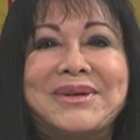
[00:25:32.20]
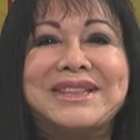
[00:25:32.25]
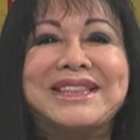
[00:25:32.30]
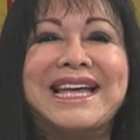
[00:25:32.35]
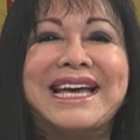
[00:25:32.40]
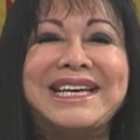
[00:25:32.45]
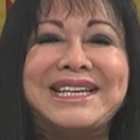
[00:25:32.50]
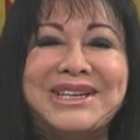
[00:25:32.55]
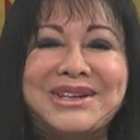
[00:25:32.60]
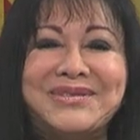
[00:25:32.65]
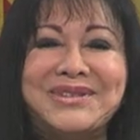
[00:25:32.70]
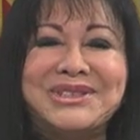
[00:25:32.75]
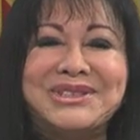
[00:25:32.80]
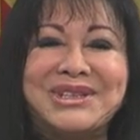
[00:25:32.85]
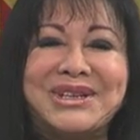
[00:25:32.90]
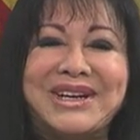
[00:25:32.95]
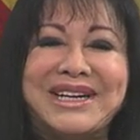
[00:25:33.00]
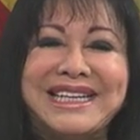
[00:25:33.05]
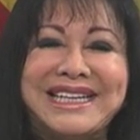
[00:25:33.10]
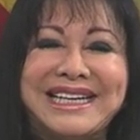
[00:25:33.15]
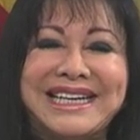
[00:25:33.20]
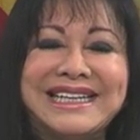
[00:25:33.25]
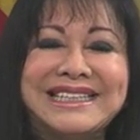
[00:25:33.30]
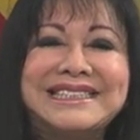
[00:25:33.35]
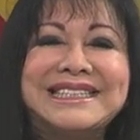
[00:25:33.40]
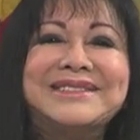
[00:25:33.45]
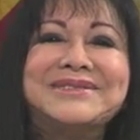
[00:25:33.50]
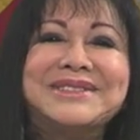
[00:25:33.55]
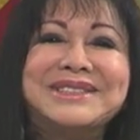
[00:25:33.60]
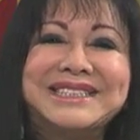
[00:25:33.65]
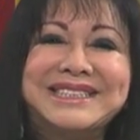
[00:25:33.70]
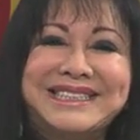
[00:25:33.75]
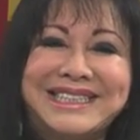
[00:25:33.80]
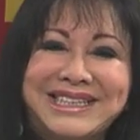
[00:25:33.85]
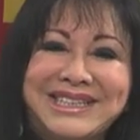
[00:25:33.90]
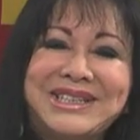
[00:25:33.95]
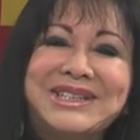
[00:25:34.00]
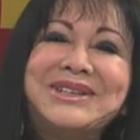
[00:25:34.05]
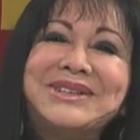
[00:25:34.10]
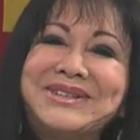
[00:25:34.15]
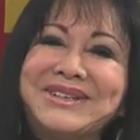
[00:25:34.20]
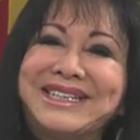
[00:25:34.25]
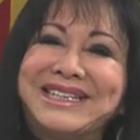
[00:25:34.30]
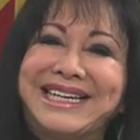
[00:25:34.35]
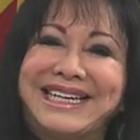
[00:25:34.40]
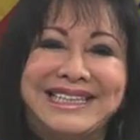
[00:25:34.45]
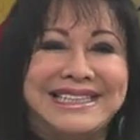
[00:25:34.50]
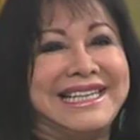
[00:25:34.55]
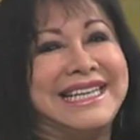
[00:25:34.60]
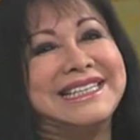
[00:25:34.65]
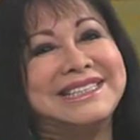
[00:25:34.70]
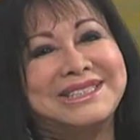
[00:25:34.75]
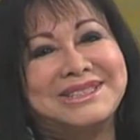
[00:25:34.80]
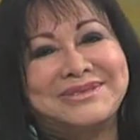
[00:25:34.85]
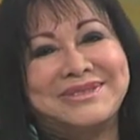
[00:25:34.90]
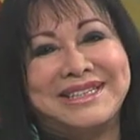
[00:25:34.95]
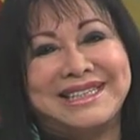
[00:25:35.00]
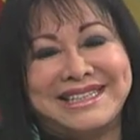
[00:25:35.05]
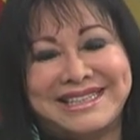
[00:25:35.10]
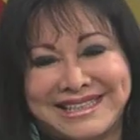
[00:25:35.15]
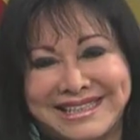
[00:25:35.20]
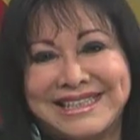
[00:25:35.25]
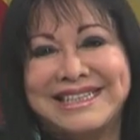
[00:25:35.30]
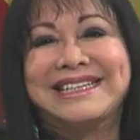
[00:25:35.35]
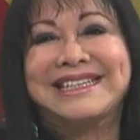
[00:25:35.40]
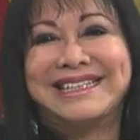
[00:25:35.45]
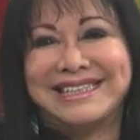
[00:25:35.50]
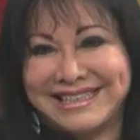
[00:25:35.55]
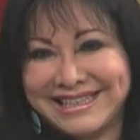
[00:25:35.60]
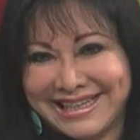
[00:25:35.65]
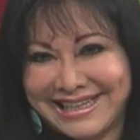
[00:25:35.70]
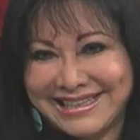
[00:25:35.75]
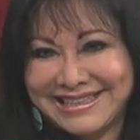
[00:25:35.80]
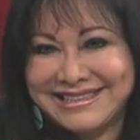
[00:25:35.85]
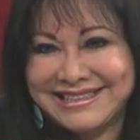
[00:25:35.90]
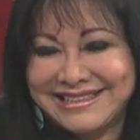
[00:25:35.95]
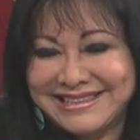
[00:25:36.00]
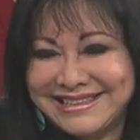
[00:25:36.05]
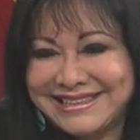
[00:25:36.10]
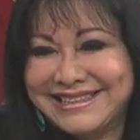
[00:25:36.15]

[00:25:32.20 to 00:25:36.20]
Well, thank you for joining us, and we'll see you again next week. Good night.